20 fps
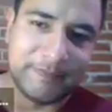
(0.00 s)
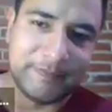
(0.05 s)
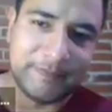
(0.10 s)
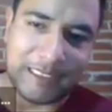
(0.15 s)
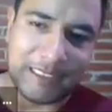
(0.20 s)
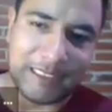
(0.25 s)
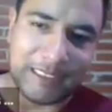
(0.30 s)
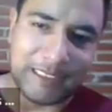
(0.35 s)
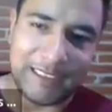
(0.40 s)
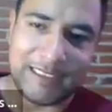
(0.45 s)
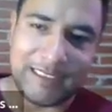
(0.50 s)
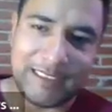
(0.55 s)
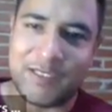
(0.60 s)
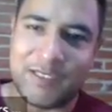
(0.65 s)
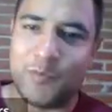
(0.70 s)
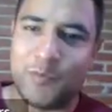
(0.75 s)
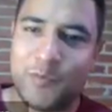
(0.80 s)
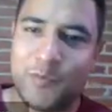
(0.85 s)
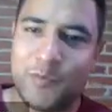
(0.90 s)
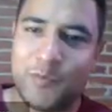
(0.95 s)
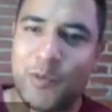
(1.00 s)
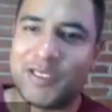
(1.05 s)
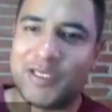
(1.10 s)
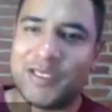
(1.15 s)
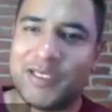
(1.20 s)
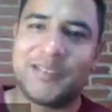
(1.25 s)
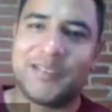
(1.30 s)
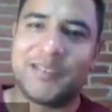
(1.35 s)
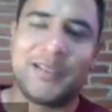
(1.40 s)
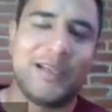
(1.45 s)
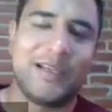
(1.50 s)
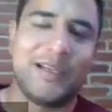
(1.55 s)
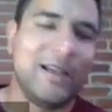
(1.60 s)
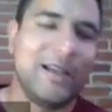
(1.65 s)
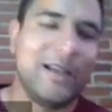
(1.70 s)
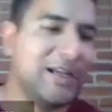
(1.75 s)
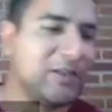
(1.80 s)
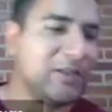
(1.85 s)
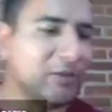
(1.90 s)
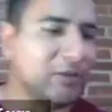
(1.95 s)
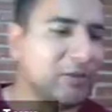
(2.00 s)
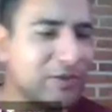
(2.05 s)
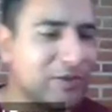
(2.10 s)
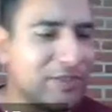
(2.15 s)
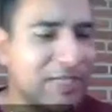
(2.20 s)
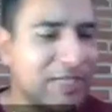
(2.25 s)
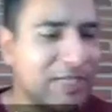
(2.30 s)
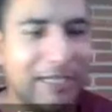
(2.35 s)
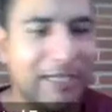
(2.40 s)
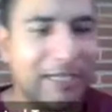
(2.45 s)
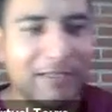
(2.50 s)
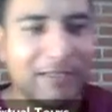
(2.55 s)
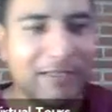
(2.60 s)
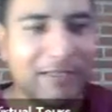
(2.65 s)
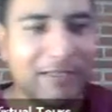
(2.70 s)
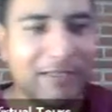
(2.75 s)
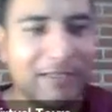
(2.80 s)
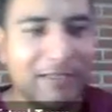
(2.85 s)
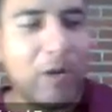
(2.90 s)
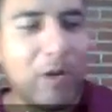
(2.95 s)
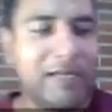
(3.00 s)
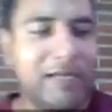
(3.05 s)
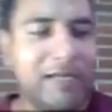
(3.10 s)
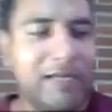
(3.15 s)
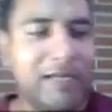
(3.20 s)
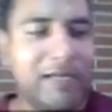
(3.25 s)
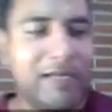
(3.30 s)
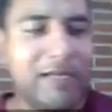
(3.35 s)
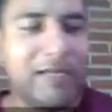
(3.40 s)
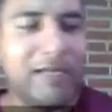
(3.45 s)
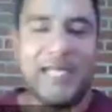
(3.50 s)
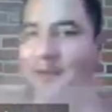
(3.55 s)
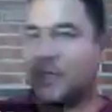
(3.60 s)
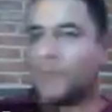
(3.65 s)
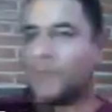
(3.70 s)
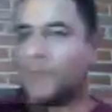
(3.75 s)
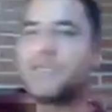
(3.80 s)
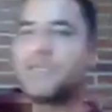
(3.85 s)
And this is important to understand why they developed